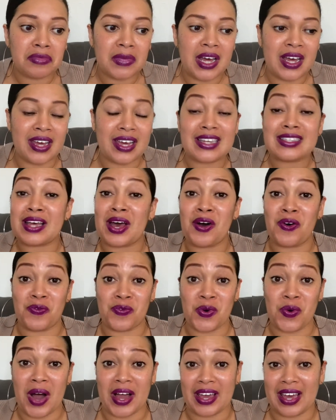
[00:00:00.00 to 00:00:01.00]
is
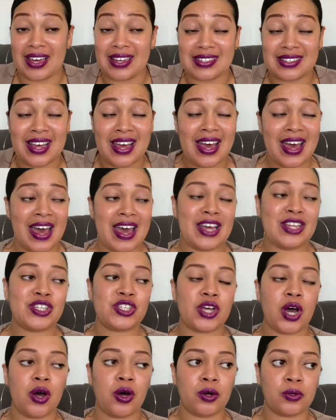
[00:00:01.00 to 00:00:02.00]
helpful, I guess. And
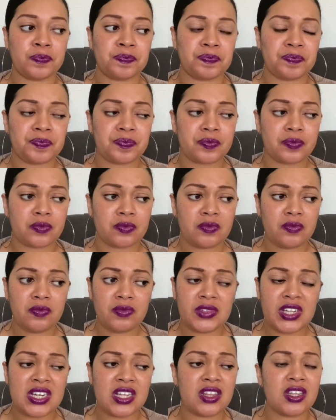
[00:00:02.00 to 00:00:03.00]
so
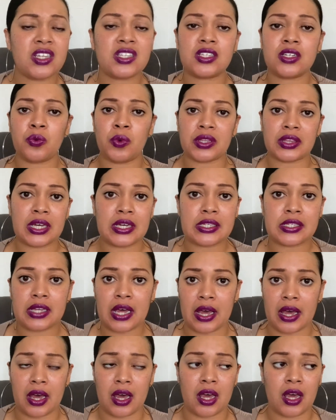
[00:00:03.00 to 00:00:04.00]
listen to what they
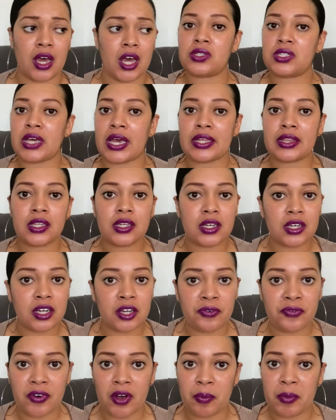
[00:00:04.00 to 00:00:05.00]
say, take the good
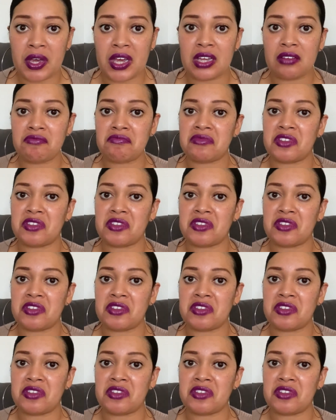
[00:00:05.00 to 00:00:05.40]
from it.